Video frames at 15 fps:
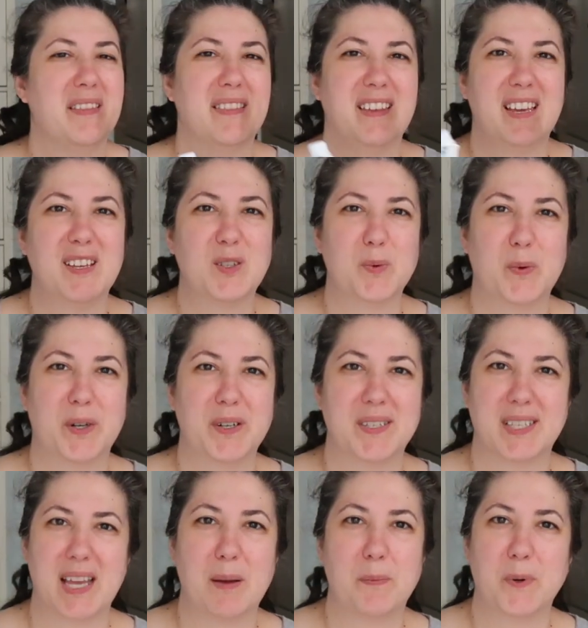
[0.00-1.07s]
These were
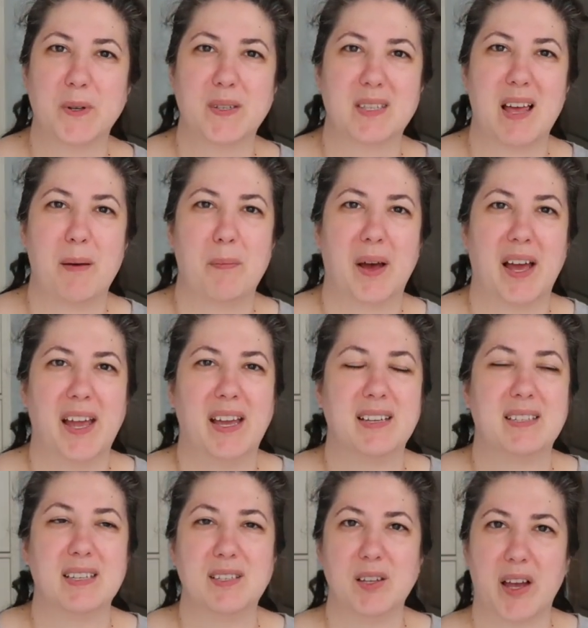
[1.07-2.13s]
samples that my
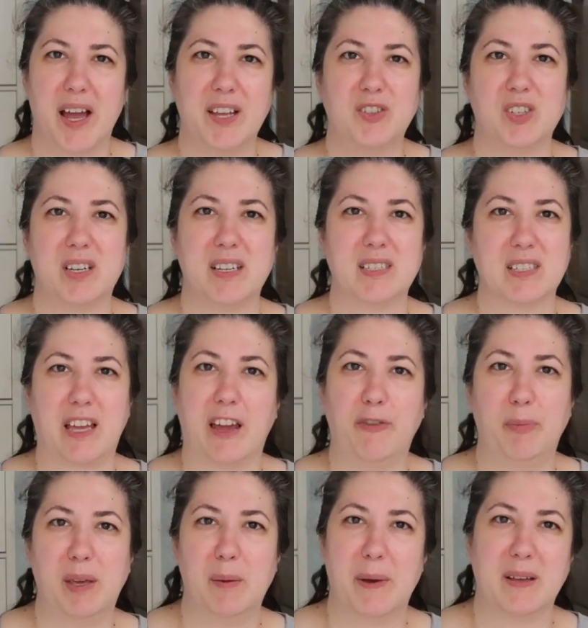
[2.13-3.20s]
dental hygienist
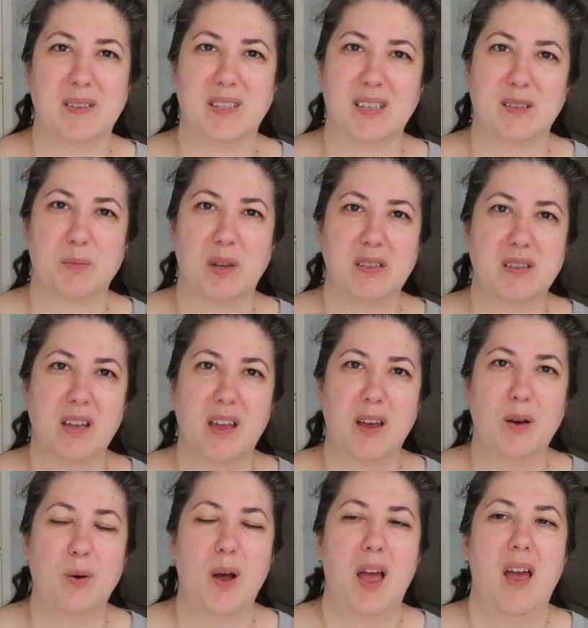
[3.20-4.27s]
gave me about 6 months
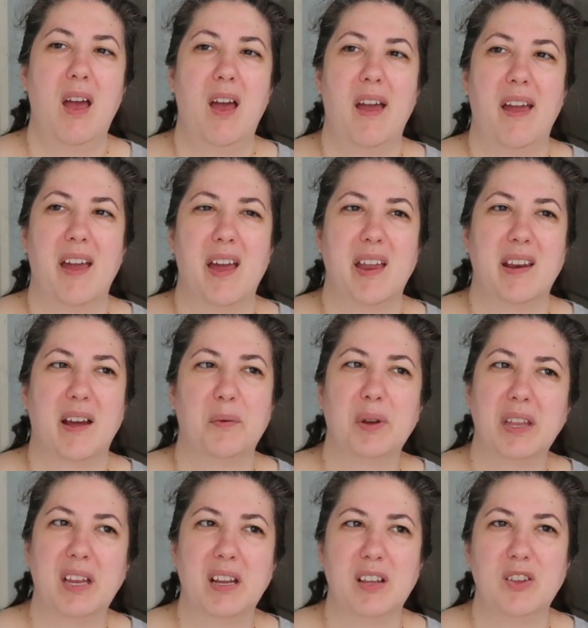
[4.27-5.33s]
ago, and I
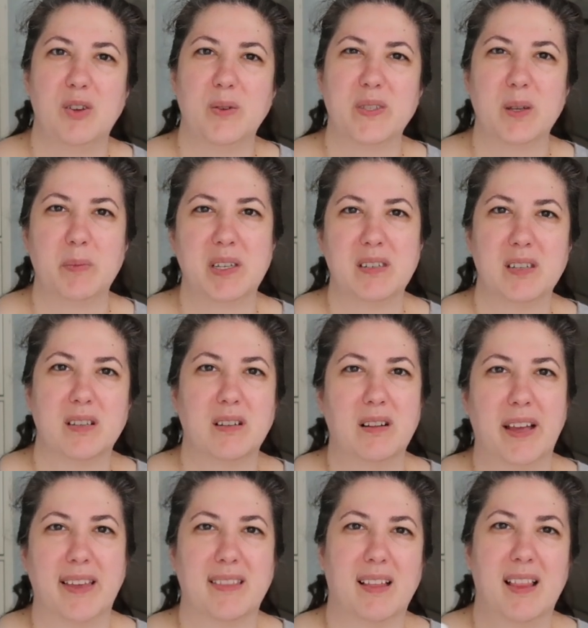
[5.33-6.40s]
really didn't use them until
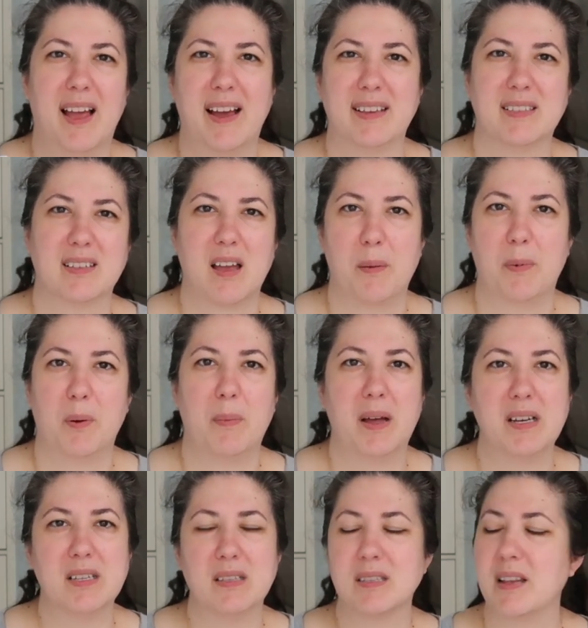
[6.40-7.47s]
like the last couple
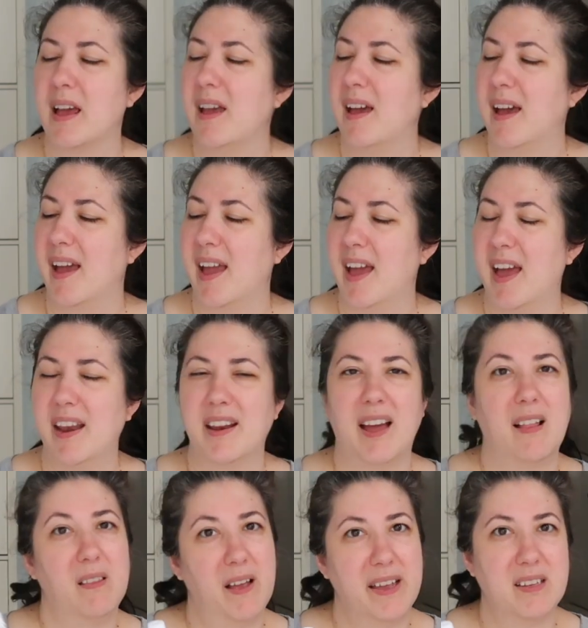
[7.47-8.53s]
months, and
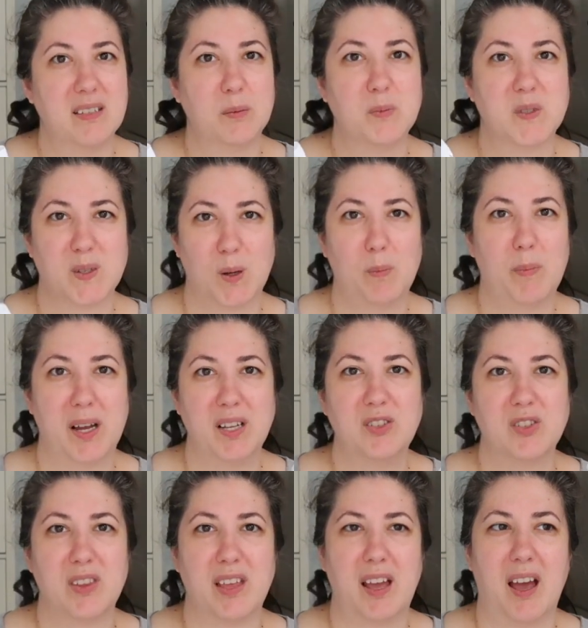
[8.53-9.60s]
I liked them so
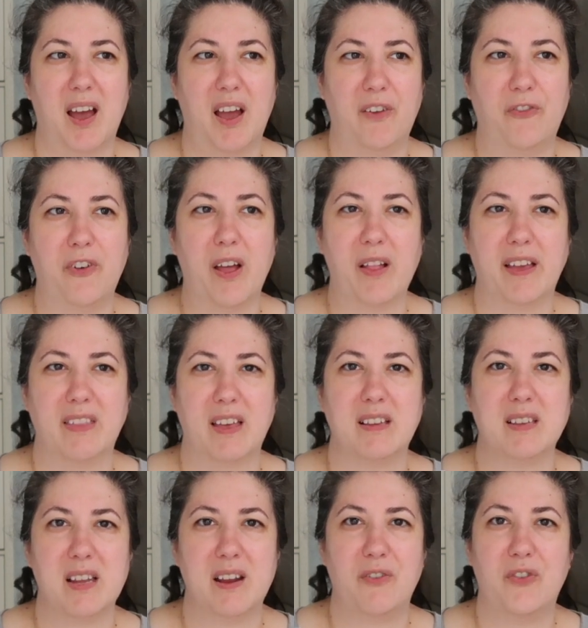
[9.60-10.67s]
much that I felt like they
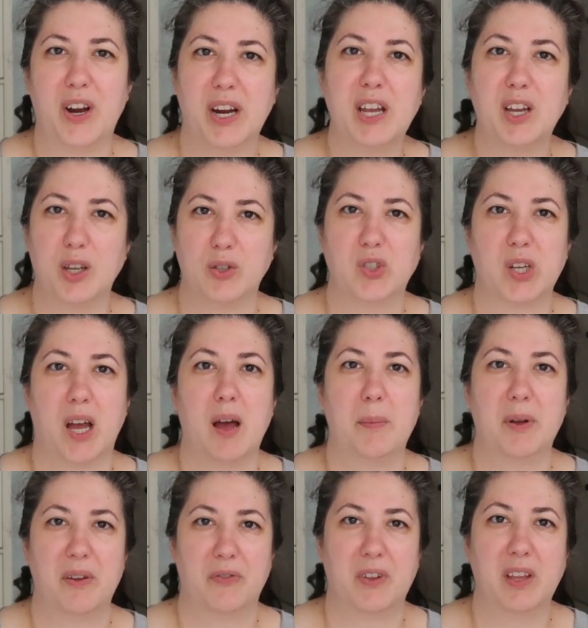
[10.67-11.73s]
did a very good
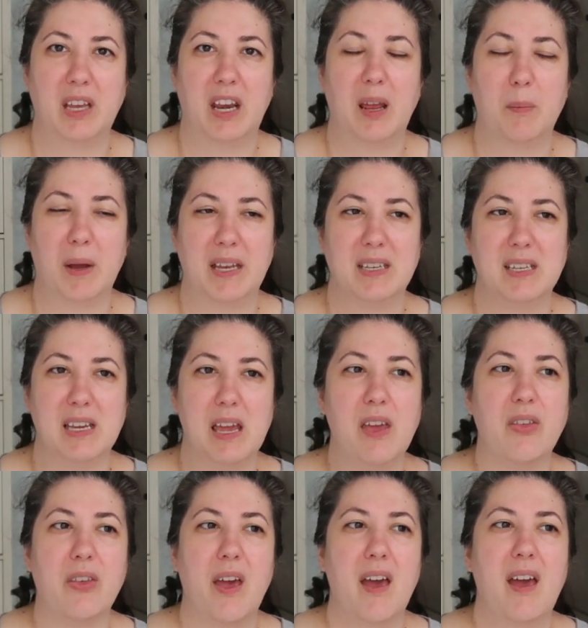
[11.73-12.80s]
job of cleaning my teeth.